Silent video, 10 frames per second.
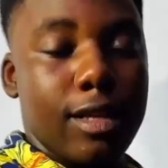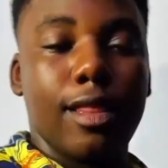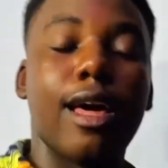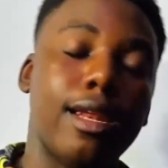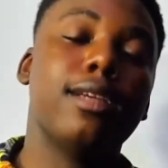
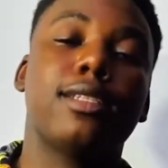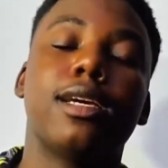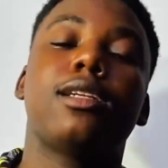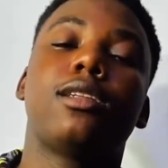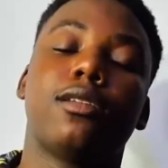That is
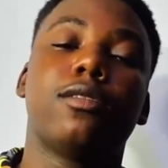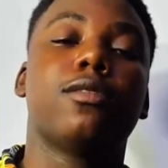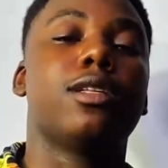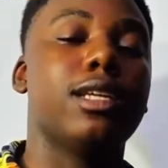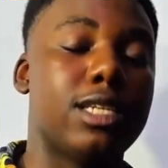it
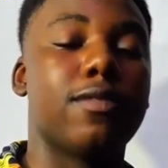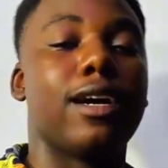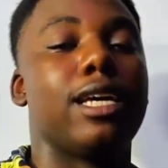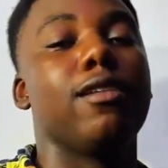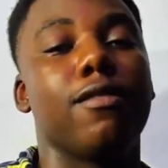for this
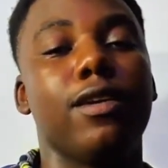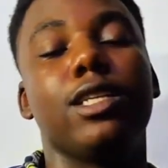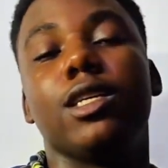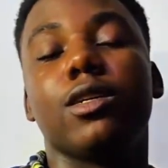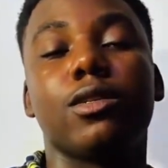fucking
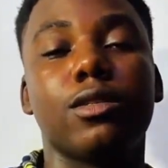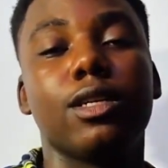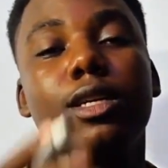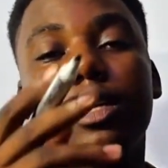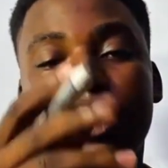video.
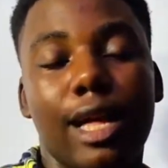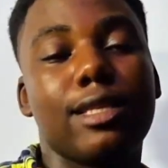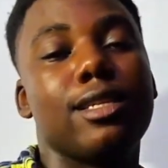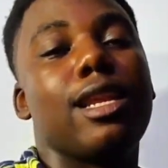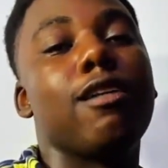
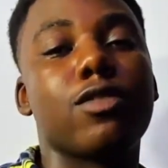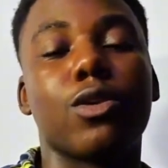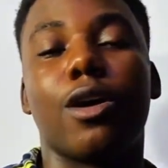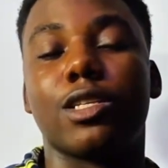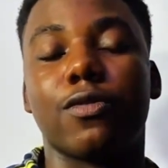That's enough
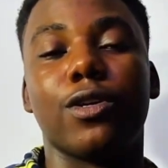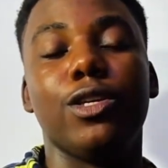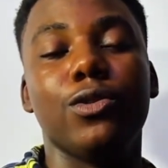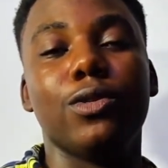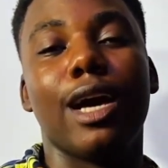sauce for
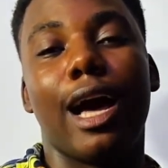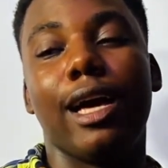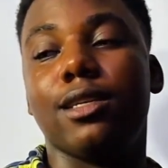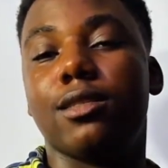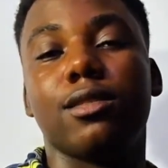you
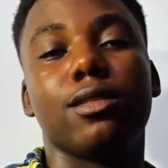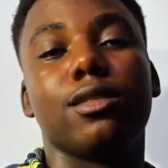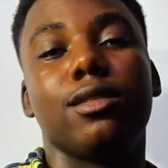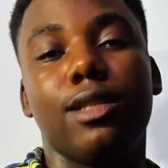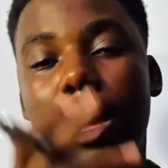guys.
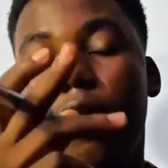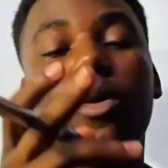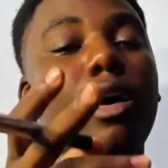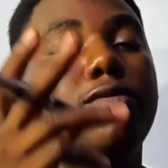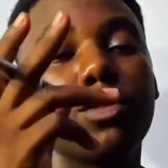Now
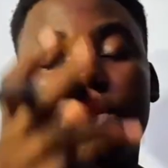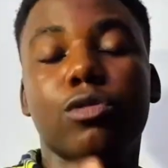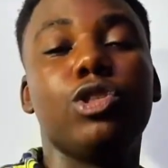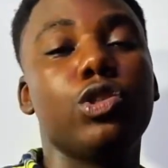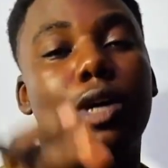I've
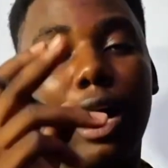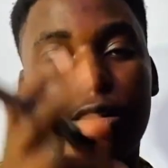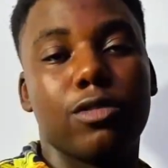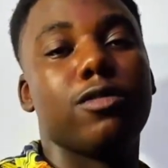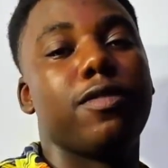told you
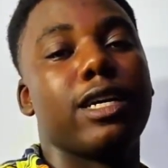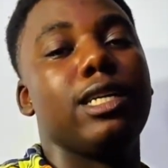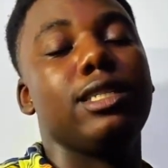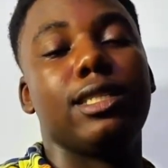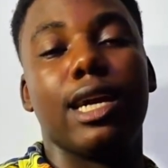how to
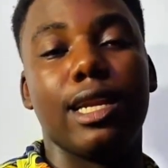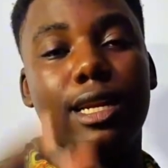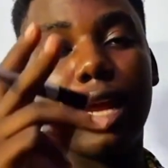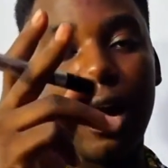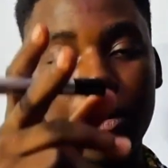fucking trade
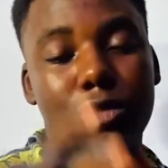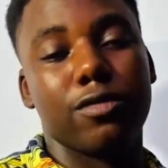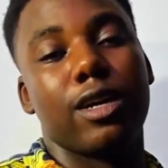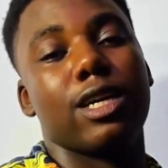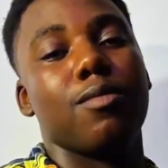and how to
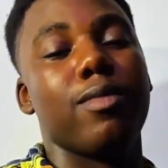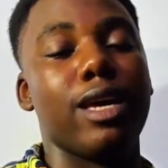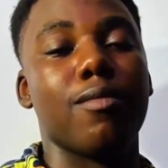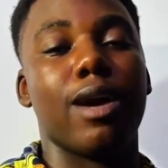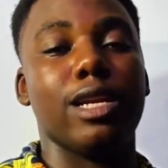fucking
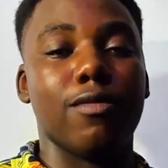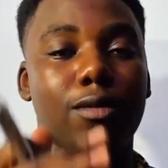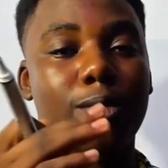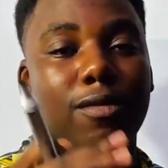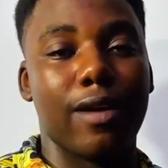make money
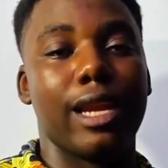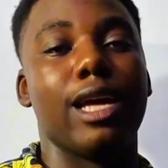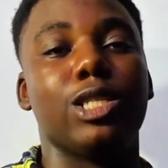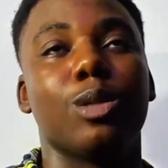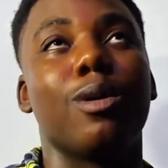from the
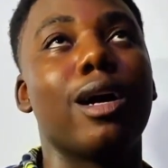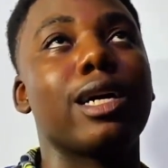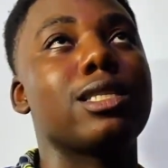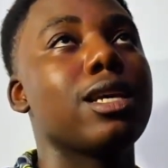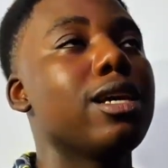financial
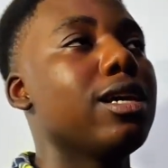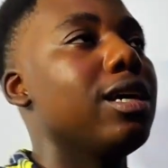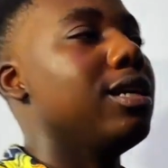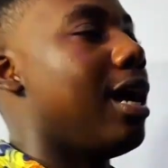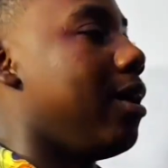markets
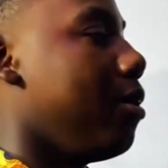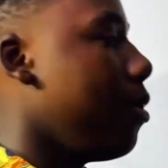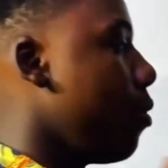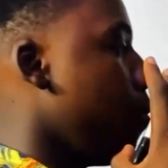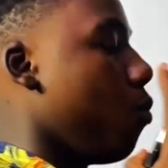and
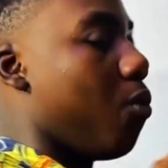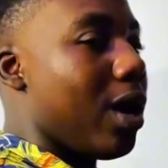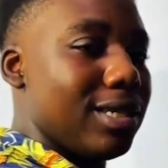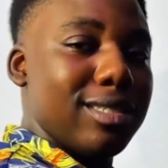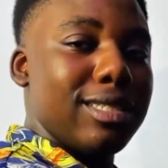
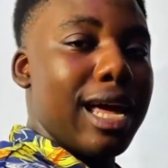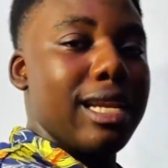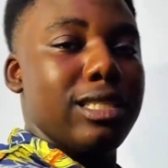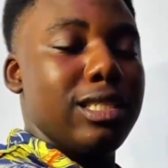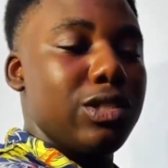what
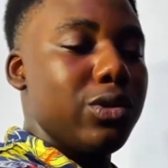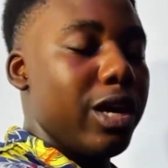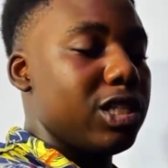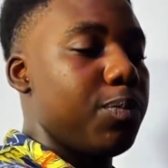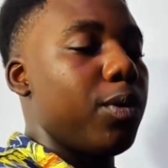strategies to
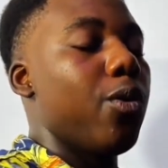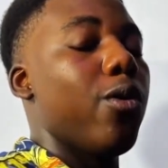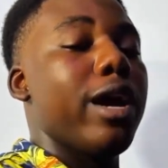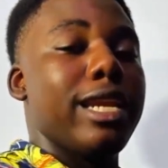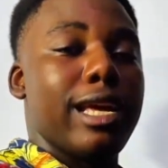
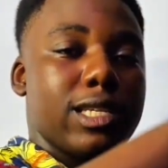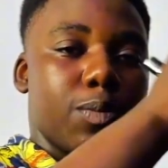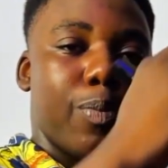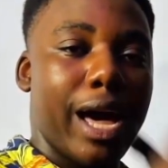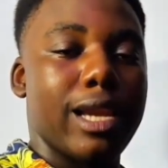explore and
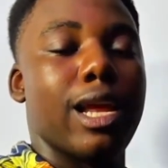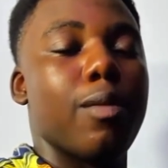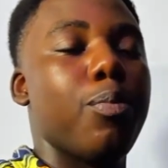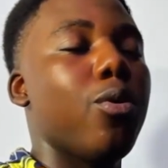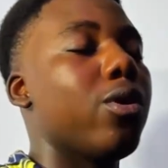expand
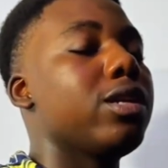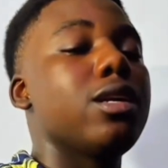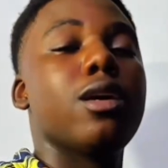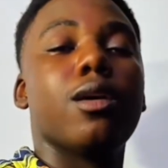upon.